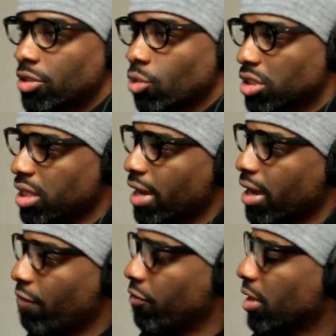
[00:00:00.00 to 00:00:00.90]
So it's like
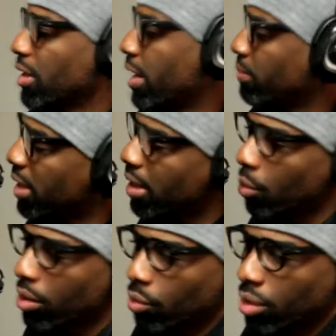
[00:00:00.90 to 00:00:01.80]
I figured like, man,
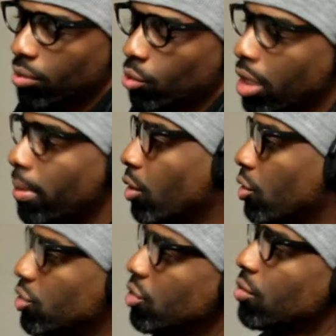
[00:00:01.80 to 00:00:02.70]
what am I
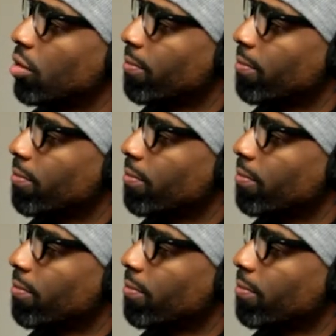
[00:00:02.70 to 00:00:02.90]
gonna do?